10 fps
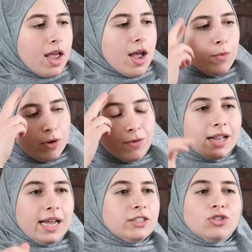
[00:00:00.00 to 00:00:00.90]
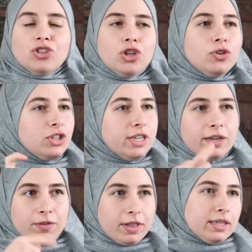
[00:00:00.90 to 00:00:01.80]
And we realized there's a huge
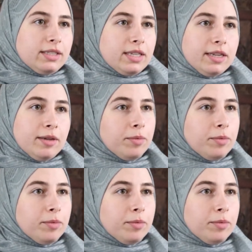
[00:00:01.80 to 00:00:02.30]
need for this in the